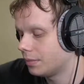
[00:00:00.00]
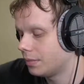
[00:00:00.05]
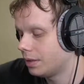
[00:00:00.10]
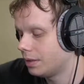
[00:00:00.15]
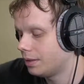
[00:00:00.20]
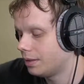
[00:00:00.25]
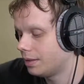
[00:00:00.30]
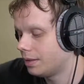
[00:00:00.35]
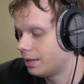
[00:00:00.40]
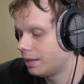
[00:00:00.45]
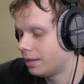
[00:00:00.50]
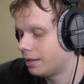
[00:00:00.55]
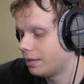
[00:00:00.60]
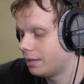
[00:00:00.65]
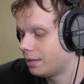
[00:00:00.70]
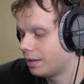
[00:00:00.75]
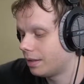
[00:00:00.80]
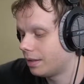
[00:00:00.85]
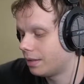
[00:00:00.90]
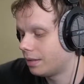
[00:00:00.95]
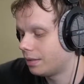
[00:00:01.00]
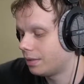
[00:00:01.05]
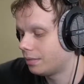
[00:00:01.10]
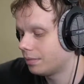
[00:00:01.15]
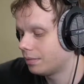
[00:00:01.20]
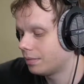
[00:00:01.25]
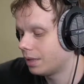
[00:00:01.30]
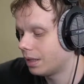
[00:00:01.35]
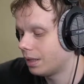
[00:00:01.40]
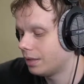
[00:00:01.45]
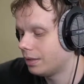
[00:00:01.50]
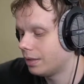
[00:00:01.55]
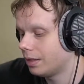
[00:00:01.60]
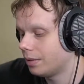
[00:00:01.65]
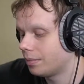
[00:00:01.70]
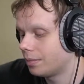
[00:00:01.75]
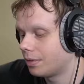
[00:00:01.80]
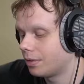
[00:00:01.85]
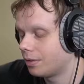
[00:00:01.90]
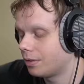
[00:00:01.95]
Instead, it's like
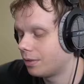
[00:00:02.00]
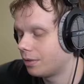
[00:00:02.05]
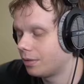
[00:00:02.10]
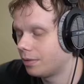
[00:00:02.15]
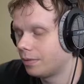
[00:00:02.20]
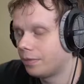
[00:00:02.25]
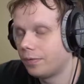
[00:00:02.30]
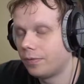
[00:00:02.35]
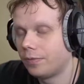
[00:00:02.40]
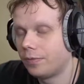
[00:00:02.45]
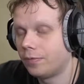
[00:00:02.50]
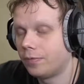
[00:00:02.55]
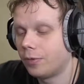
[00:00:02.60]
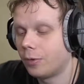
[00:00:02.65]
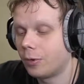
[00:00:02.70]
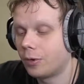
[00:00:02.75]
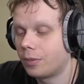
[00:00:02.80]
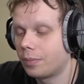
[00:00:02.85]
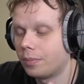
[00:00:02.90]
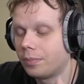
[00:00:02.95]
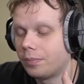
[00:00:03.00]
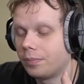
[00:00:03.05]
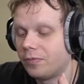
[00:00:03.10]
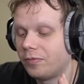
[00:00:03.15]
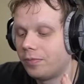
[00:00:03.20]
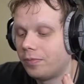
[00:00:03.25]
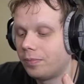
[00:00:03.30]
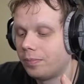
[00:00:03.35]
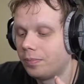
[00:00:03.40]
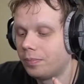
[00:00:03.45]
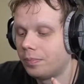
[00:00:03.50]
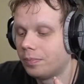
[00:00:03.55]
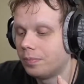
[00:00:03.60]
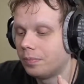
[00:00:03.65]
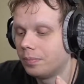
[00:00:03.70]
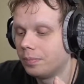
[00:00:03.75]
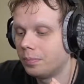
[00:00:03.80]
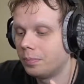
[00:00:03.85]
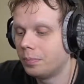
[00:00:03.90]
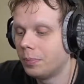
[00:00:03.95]
goddamn third, fourth
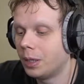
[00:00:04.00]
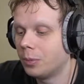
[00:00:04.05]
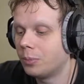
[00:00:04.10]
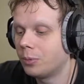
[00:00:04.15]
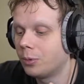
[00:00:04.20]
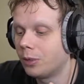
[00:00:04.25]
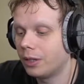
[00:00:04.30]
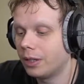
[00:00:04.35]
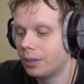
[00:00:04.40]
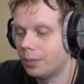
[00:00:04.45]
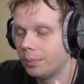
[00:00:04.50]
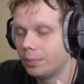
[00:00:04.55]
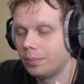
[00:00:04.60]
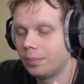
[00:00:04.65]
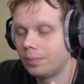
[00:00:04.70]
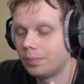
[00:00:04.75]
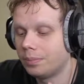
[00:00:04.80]
membrane.